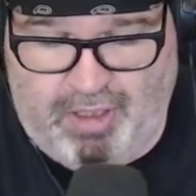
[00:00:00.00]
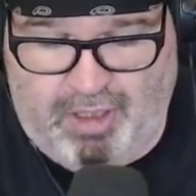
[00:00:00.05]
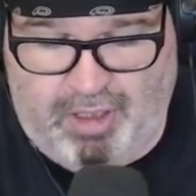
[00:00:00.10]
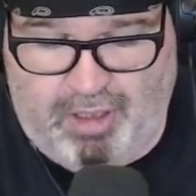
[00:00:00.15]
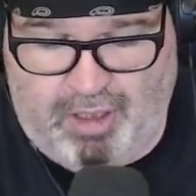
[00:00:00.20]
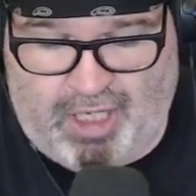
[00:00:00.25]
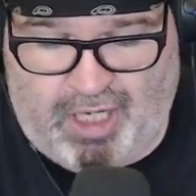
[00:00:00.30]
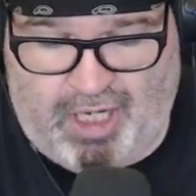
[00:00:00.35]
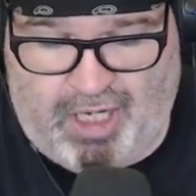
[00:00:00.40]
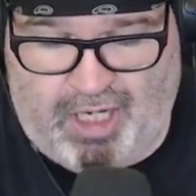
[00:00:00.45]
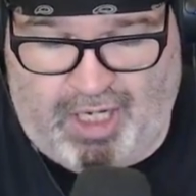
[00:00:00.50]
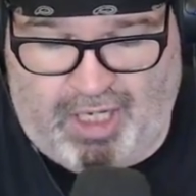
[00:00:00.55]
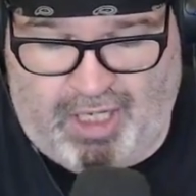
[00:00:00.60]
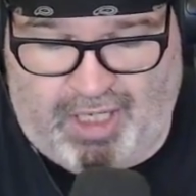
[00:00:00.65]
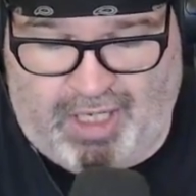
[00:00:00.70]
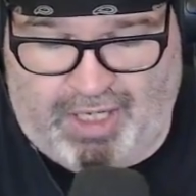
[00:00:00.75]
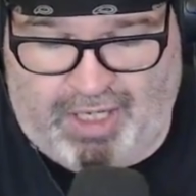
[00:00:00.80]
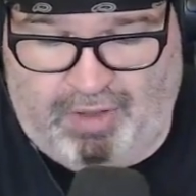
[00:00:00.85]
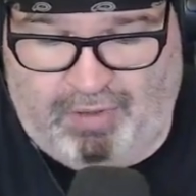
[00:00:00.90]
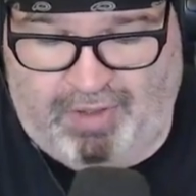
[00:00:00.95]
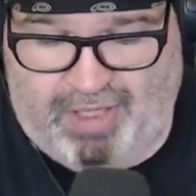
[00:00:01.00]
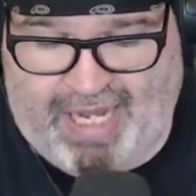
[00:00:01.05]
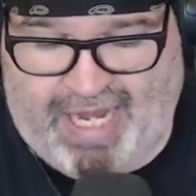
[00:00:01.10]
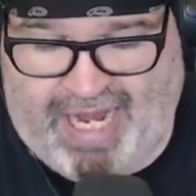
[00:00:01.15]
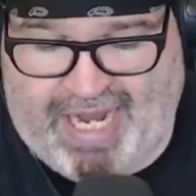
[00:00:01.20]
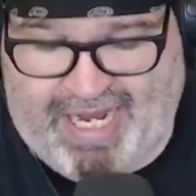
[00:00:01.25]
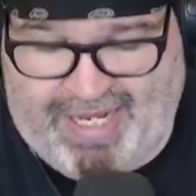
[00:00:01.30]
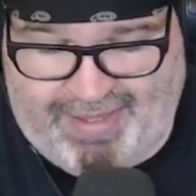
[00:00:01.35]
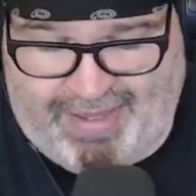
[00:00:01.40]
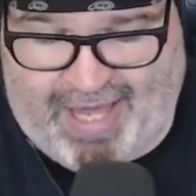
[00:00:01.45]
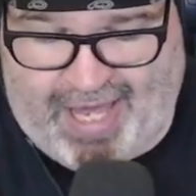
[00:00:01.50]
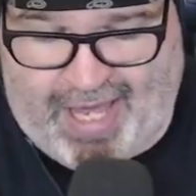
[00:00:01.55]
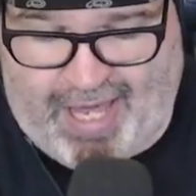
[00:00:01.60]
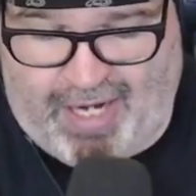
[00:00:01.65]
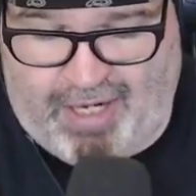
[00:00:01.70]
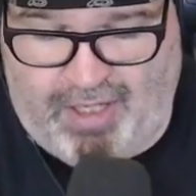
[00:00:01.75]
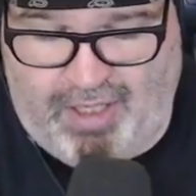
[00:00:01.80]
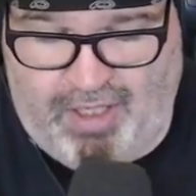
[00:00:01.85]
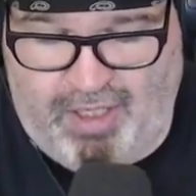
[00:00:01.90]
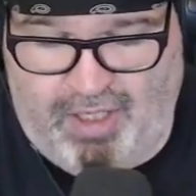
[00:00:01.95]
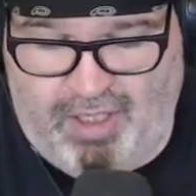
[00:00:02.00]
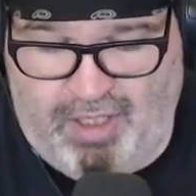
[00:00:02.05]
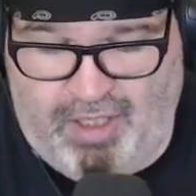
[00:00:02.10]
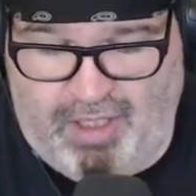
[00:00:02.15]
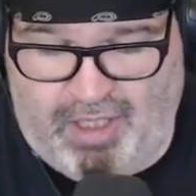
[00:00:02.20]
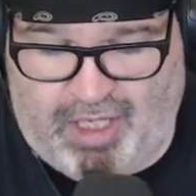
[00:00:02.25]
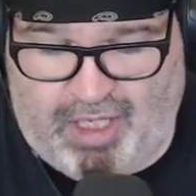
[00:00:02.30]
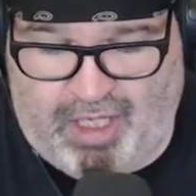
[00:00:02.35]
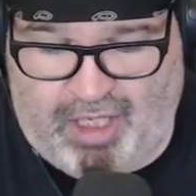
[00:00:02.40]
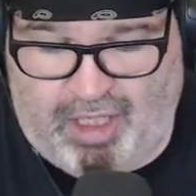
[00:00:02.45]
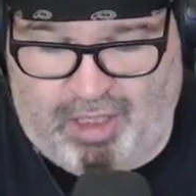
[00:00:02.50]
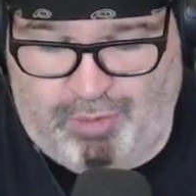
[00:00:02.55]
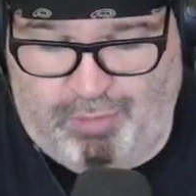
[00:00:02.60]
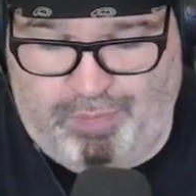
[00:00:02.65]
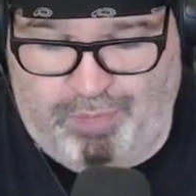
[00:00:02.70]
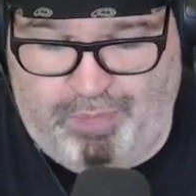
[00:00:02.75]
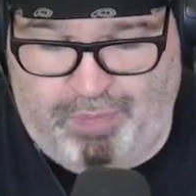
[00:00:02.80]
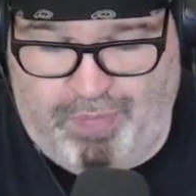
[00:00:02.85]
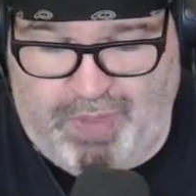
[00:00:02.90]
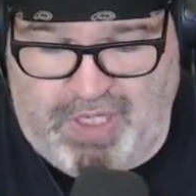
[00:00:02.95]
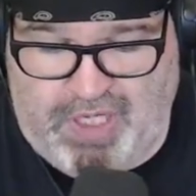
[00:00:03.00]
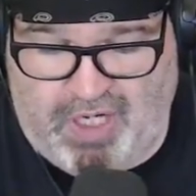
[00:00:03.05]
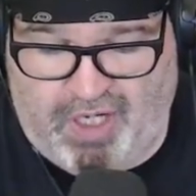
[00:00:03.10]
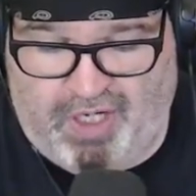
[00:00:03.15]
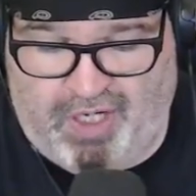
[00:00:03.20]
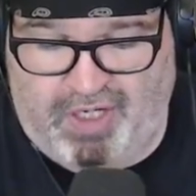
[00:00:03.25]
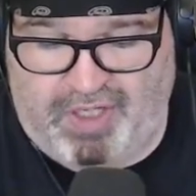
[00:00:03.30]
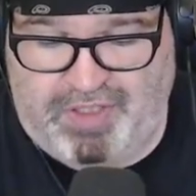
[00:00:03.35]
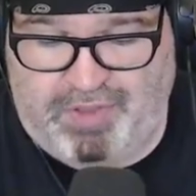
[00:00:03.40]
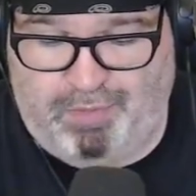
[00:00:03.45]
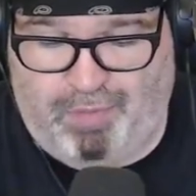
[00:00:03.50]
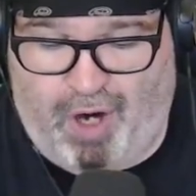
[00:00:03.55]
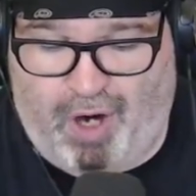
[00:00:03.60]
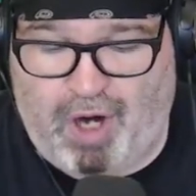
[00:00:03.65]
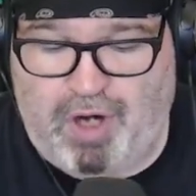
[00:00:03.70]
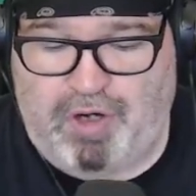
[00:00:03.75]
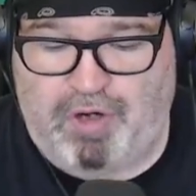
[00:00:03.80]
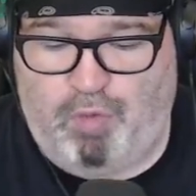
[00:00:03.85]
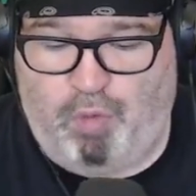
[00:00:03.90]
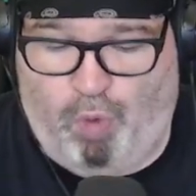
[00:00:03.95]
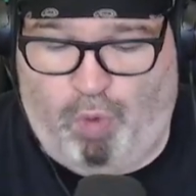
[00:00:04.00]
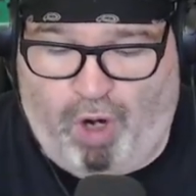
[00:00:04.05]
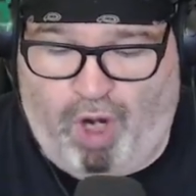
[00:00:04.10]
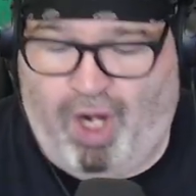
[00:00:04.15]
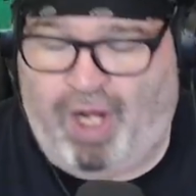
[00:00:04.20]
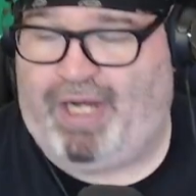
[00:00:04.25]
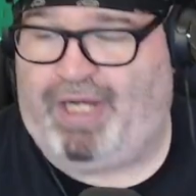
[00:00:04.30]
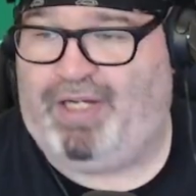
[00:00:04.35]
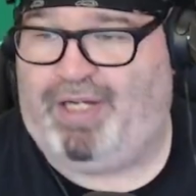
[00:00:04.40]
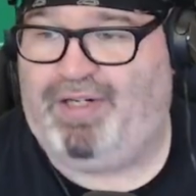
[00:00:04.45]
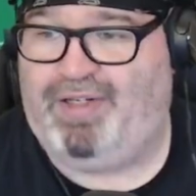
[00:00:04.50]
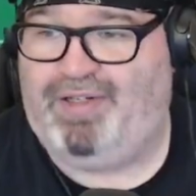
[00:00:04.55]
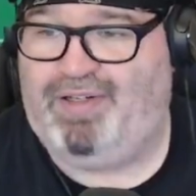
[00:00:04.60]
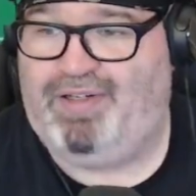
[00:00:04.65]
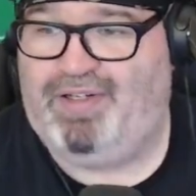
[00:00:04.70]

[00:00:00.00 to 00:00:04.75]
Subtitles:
I don't hate that because Mark won.